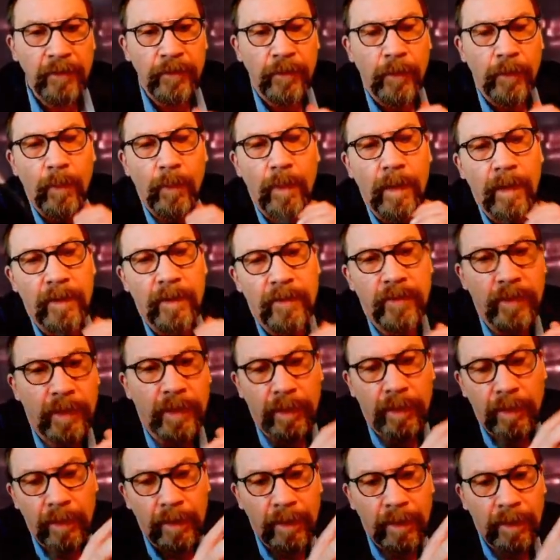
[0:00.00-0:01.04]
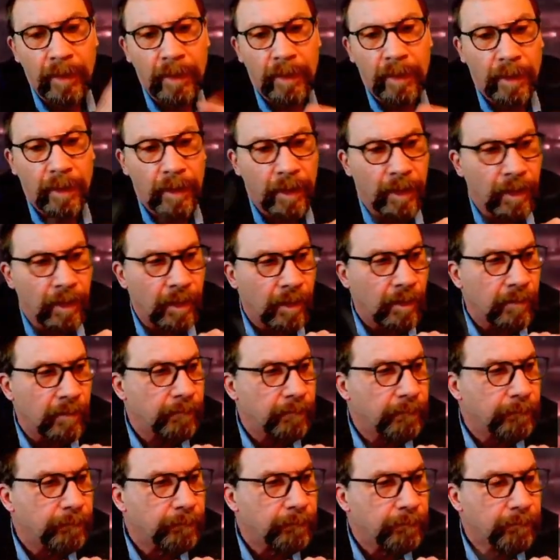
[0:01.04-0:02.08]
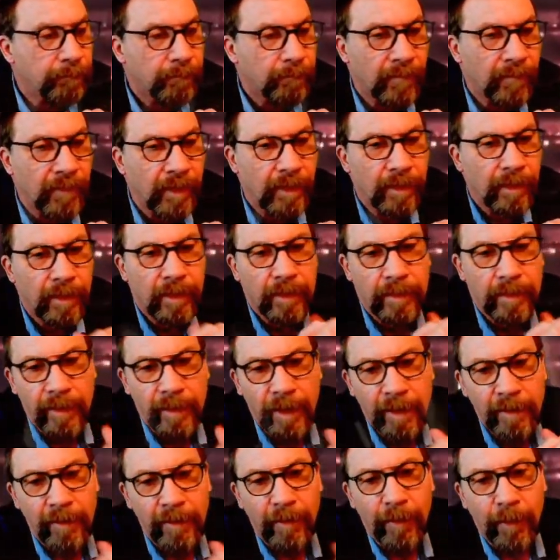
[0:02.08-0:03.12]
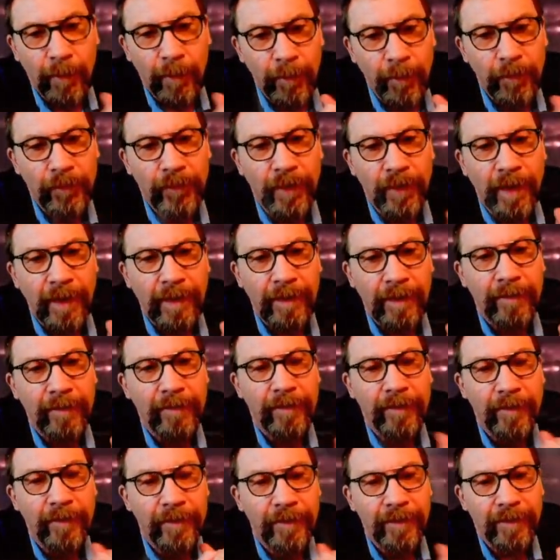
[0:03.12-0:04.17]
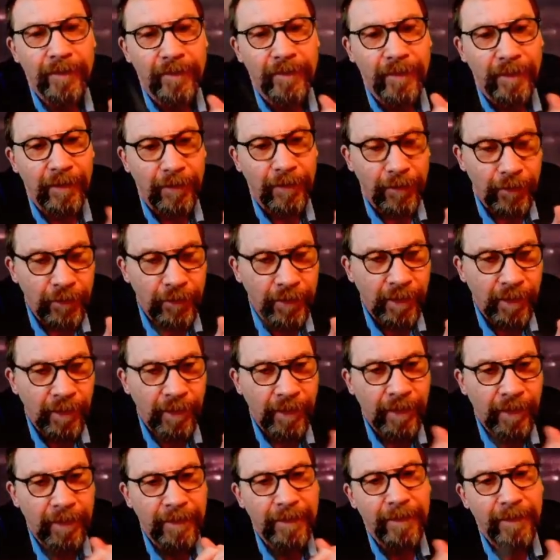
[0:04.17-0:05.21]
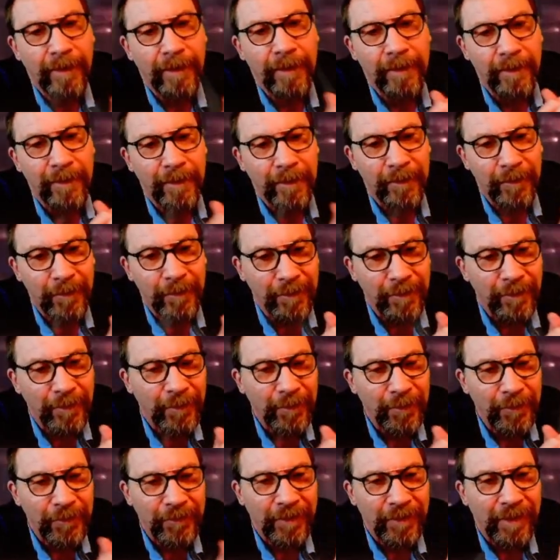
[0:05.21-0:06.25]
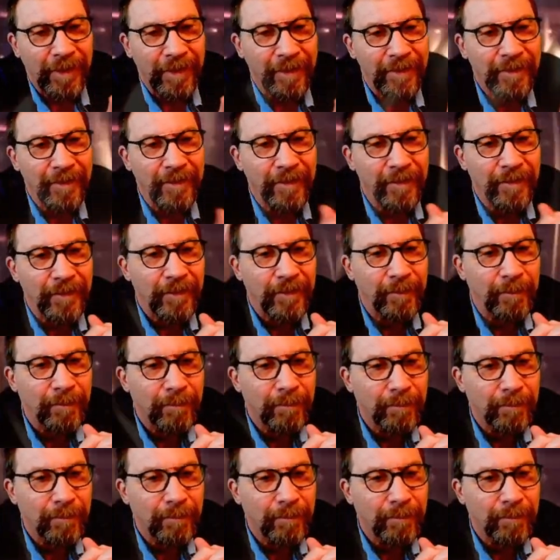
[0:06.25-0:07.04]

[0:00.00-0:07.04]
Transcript: for watching. Not all science is easy to look at. Not all science is